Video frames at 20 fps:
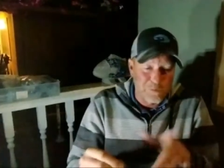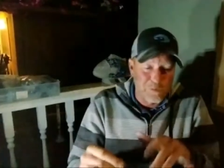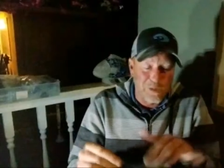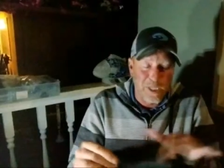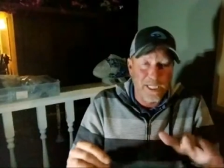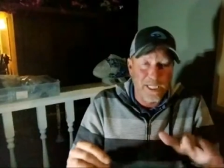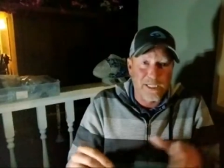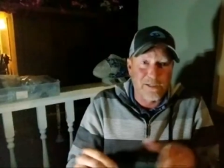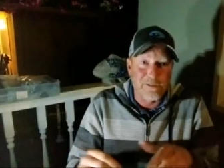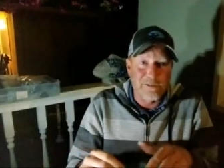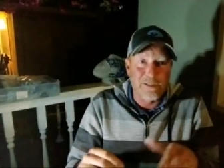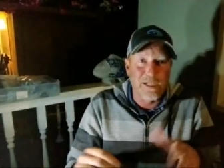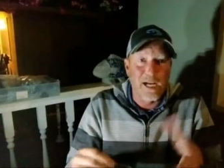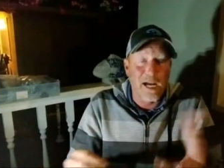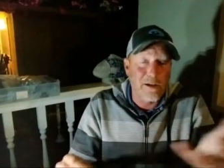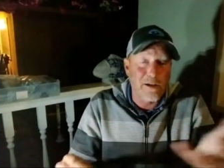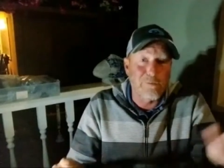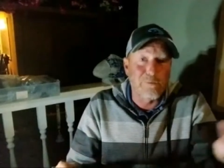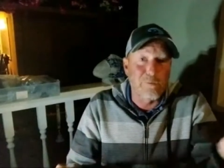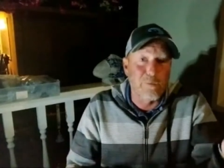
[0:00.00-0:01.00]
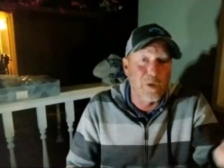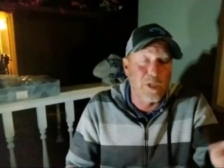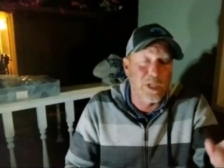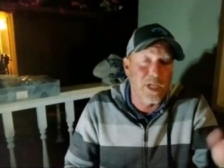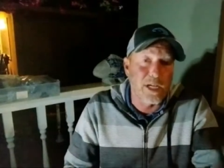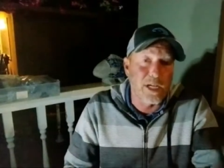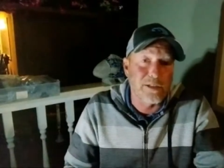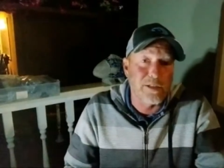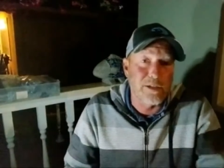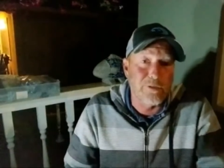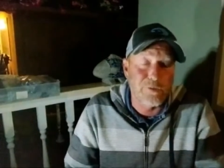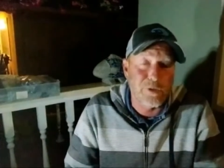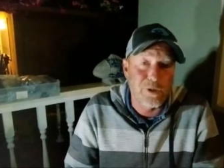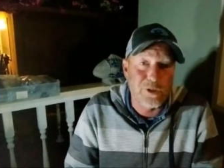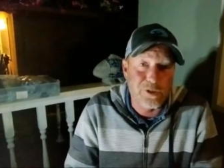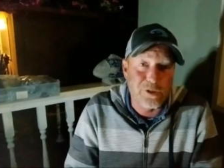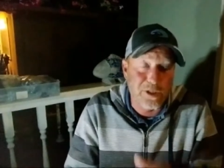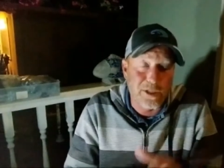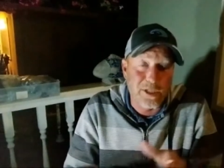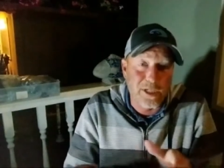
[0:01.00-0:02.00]
like one guy said
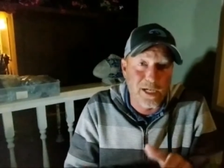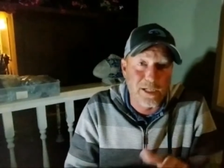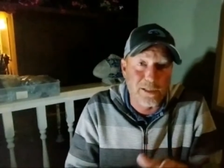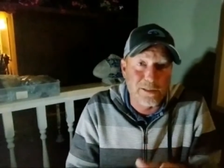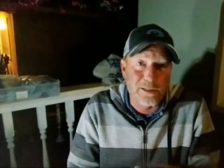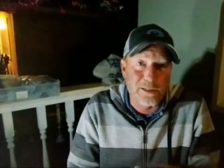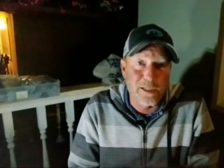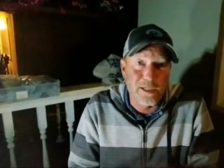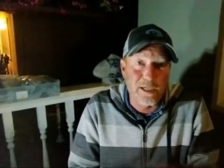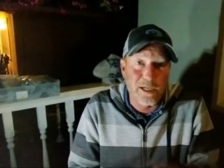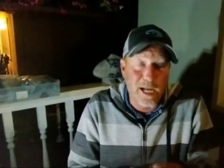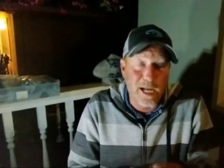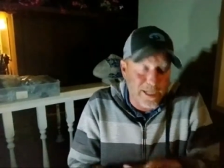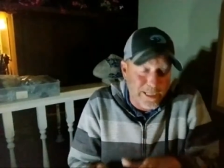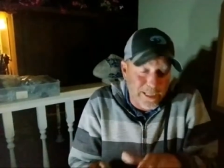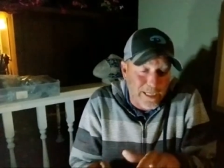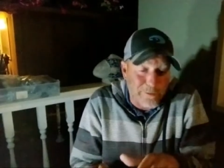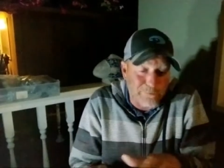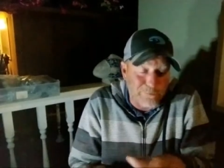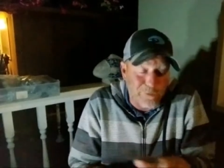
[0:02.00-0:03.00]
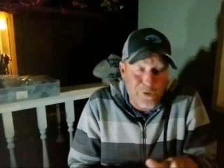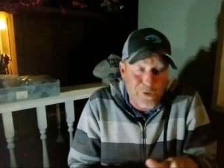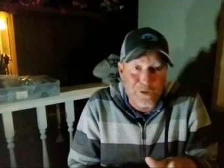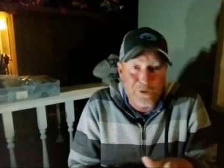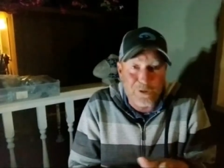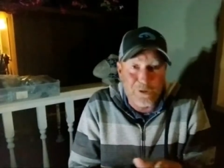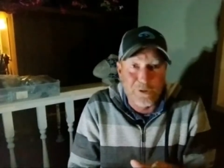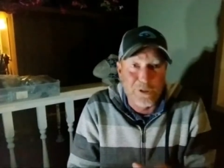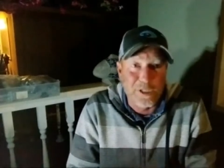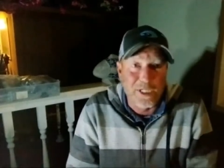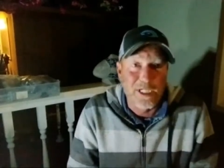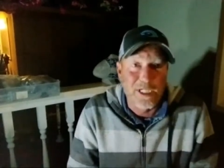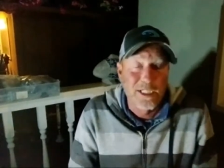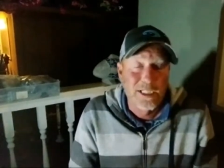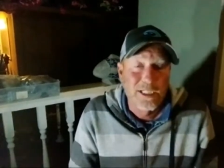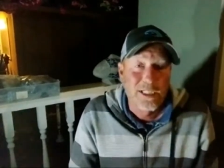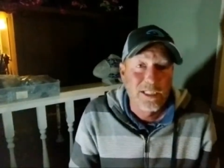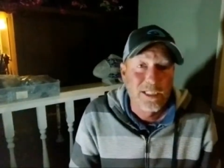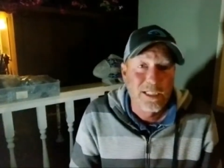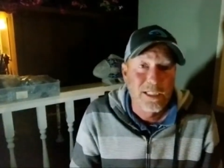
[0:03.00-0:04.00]
first, other guy said, I think I'm first, or
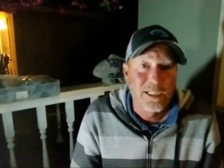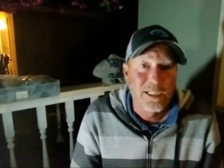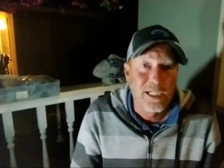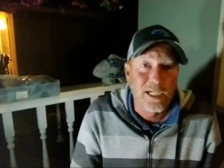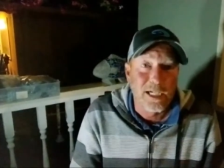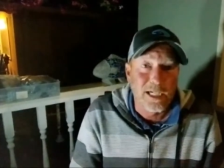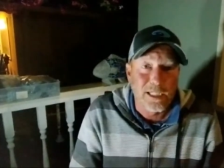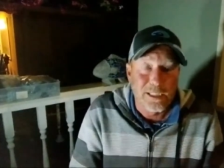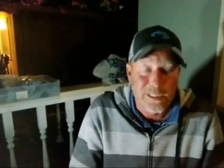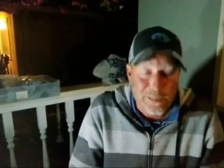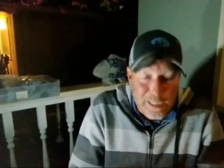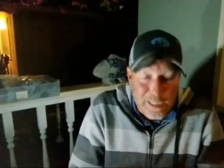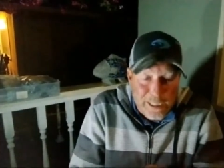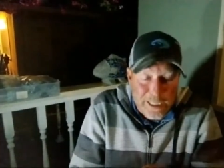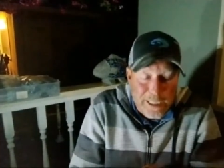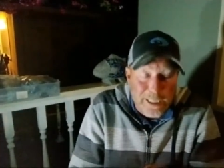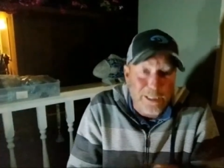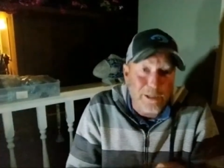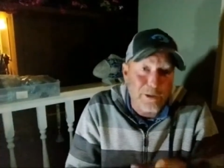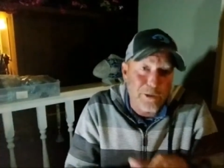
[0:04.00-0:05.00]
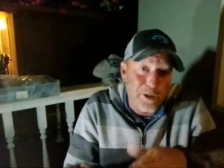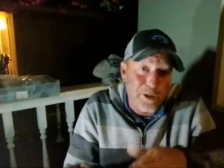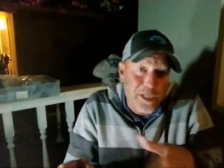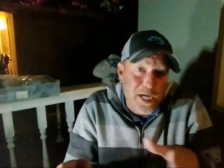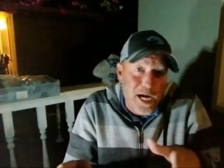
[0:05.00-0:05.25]
did it, or